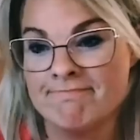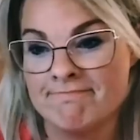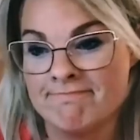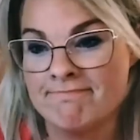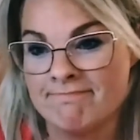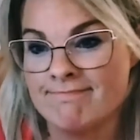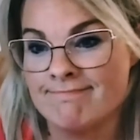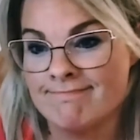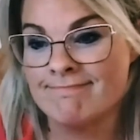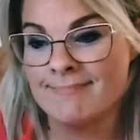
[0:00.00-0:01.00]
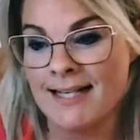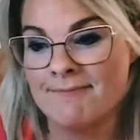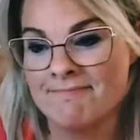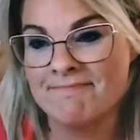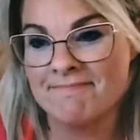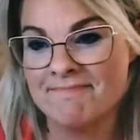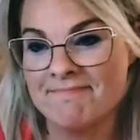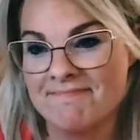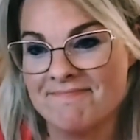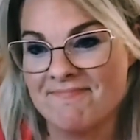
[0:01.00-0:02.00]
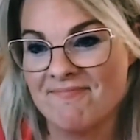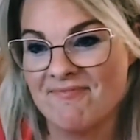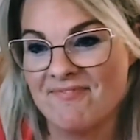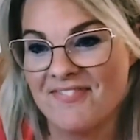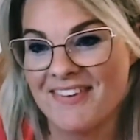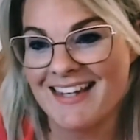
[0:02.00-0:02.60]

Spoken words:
No words are spoken by the person on screen.